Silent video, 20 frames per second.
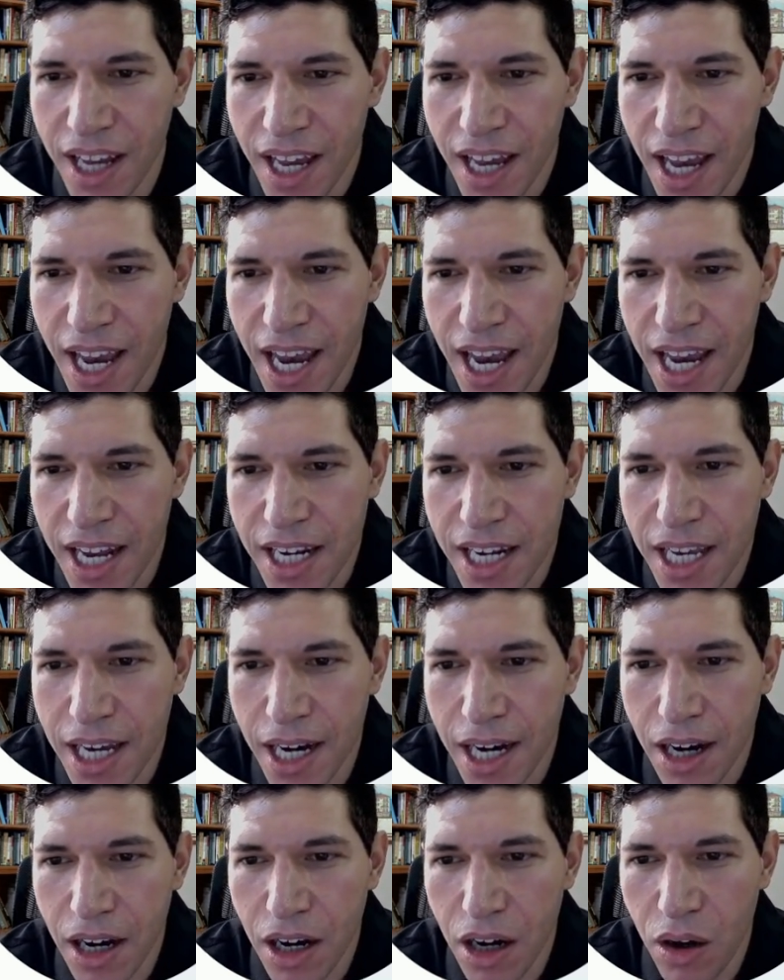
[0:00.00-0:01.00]
And
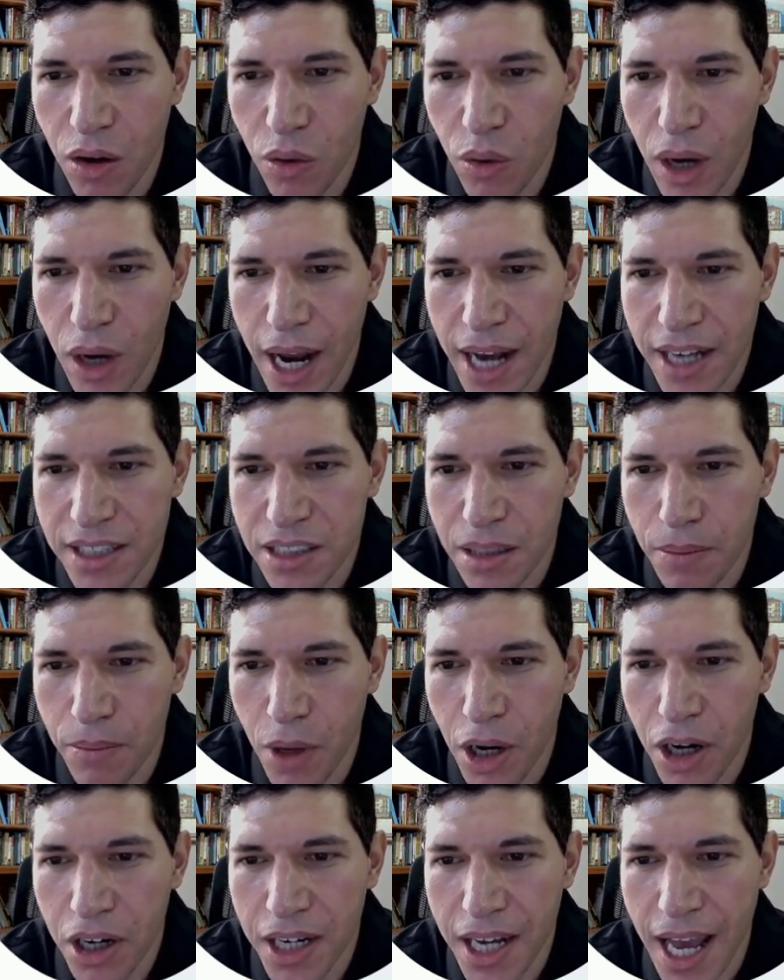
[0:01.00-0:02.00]
here, as the
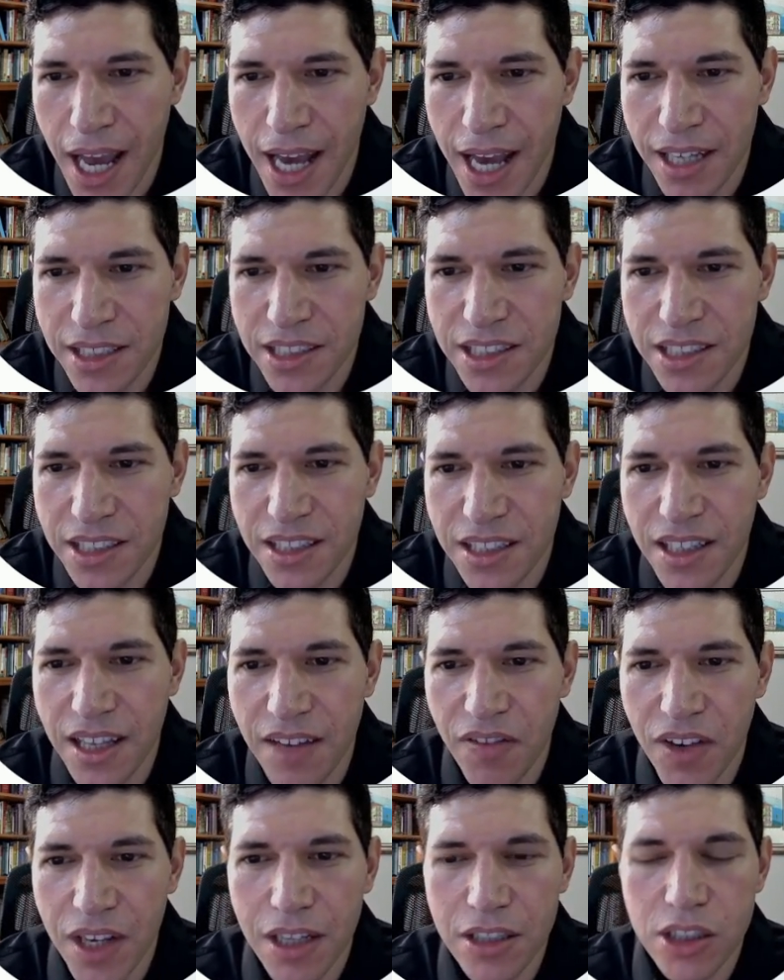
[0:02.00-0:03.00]
market has
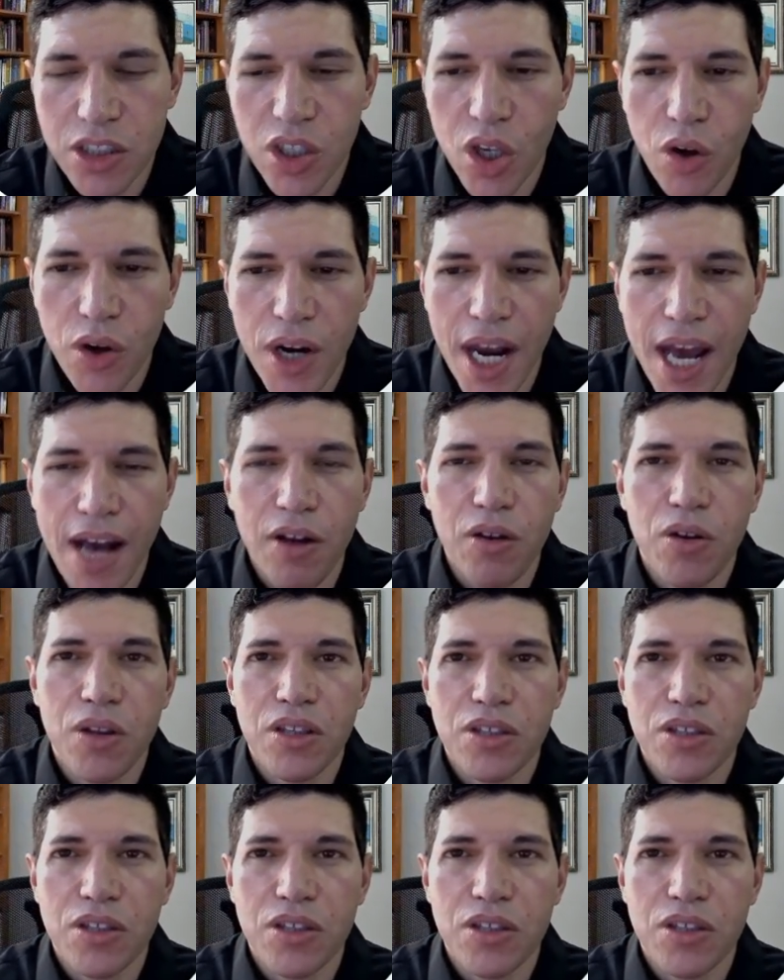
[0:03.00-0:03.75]
significant slowdown and the